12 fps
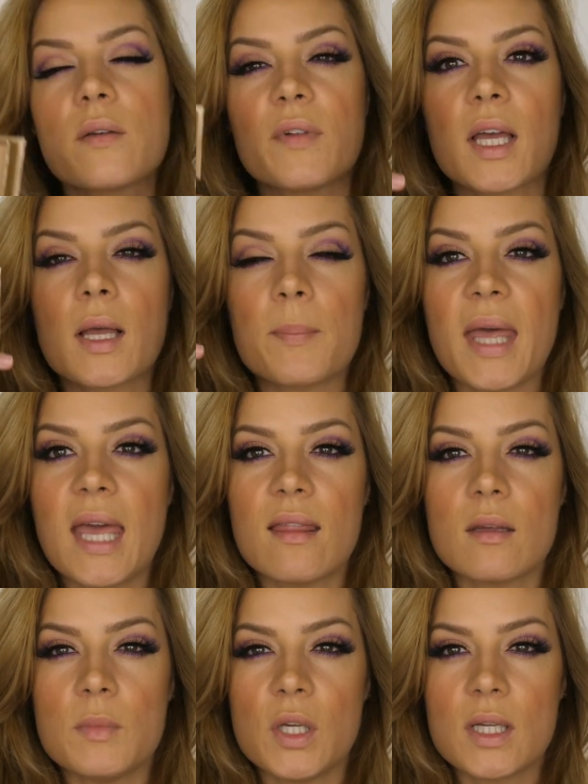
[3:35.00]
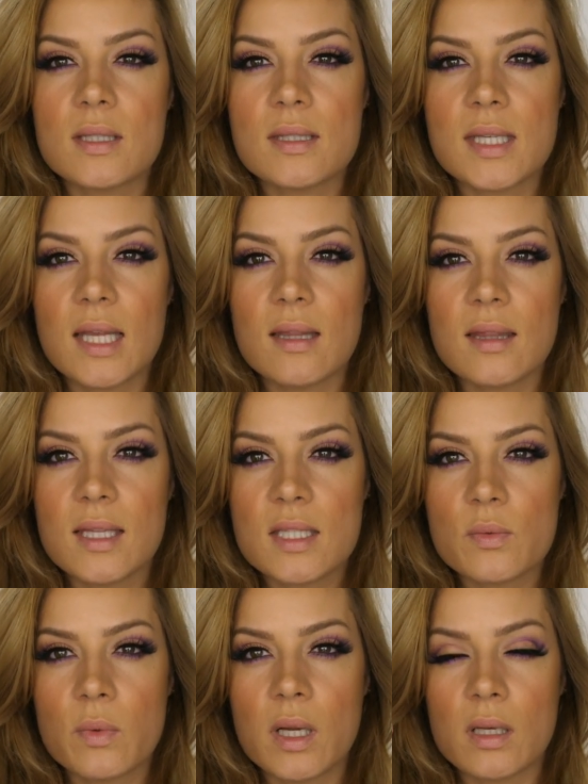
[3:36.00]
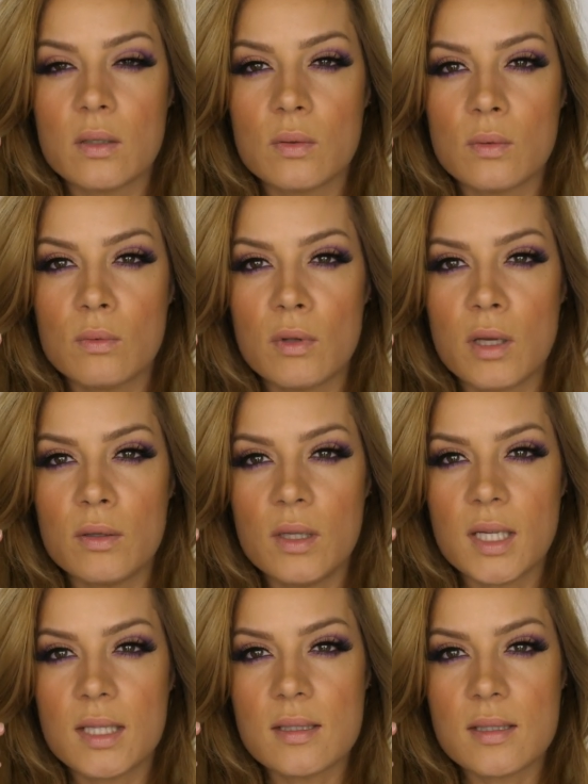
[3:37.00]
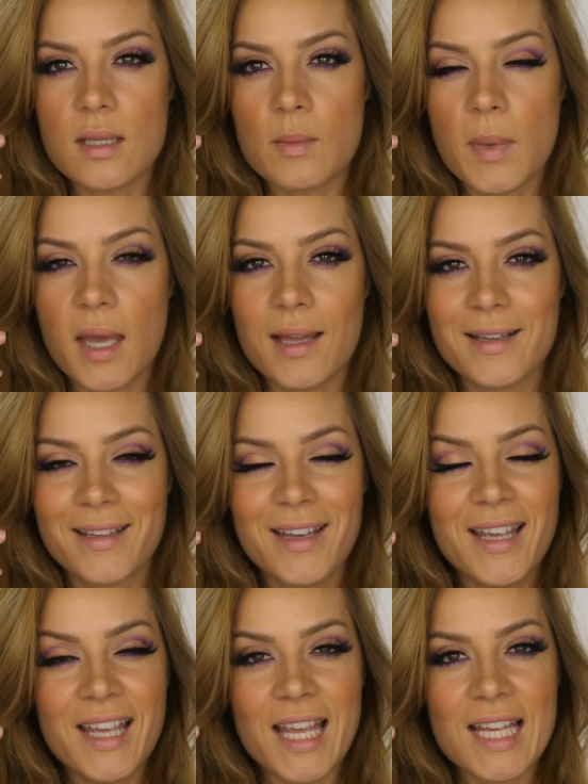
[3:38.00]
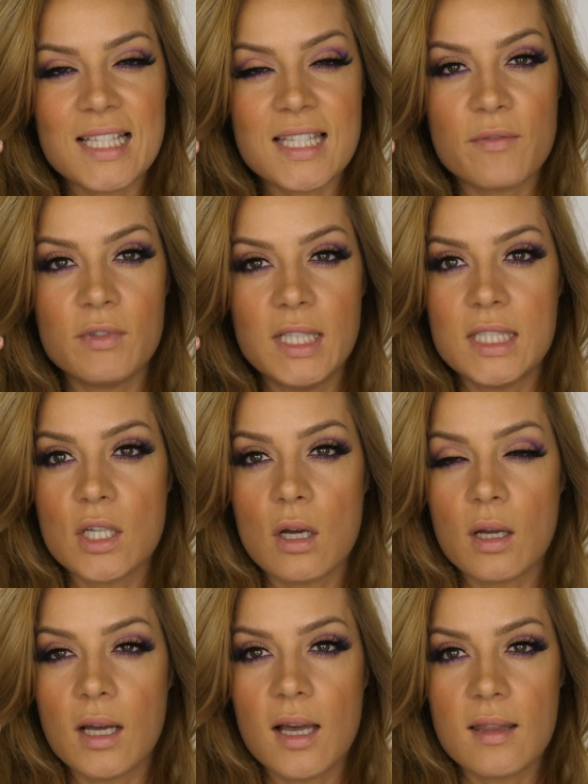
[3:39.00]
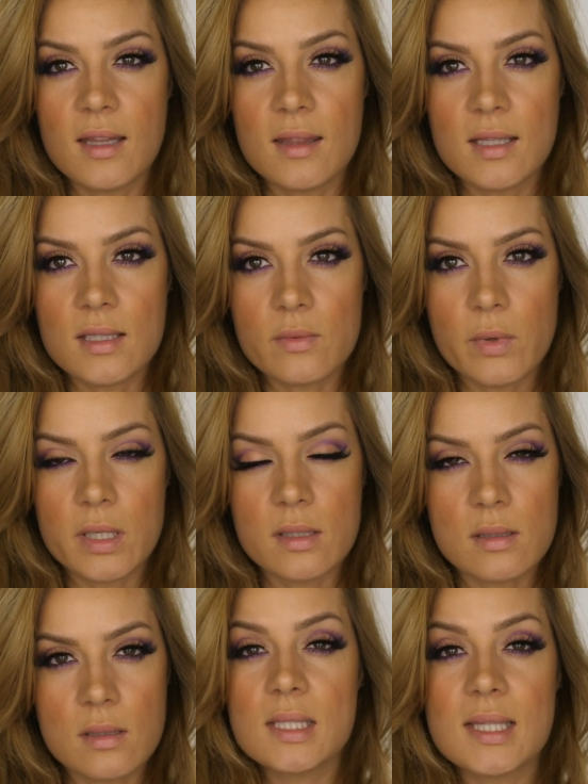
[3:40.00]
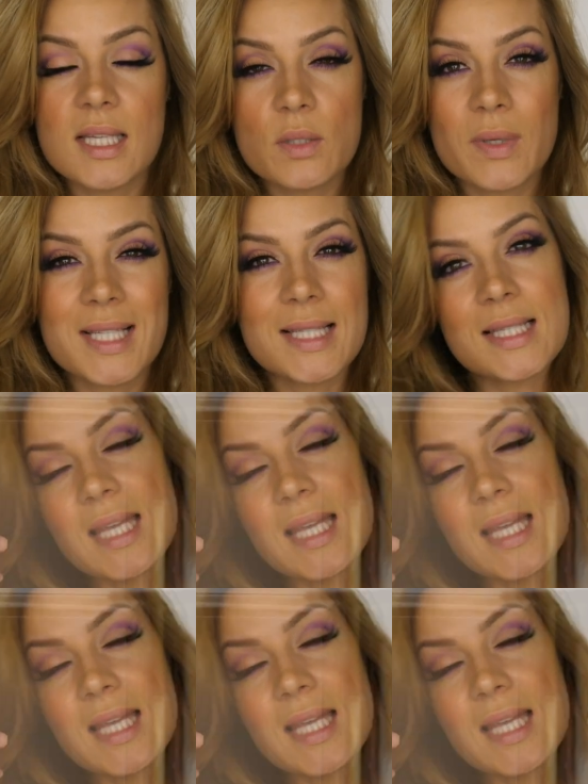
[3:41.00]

So if I compare them, you can see that this one, although you can see the pattern, is definitely darker than this one. So this one is the